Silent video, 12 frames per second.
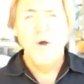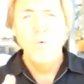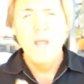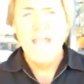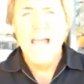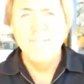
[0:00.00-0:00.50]

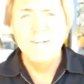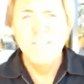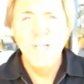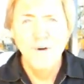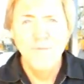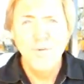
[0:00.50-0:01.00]
and we have
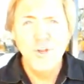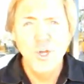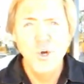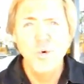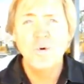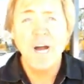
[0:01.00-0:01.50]
a deal for
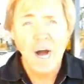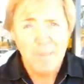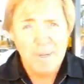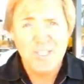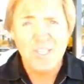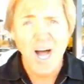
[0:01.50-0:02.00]
you.
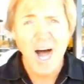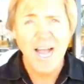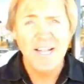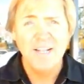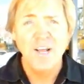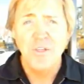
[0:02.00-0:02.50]
Come
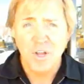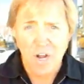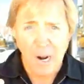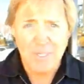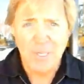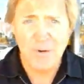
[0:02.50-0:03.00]
inside the
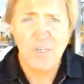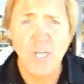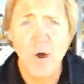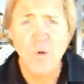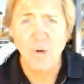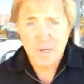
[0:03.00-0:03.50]
Carpeteria
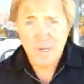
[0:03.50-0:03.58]
showroom.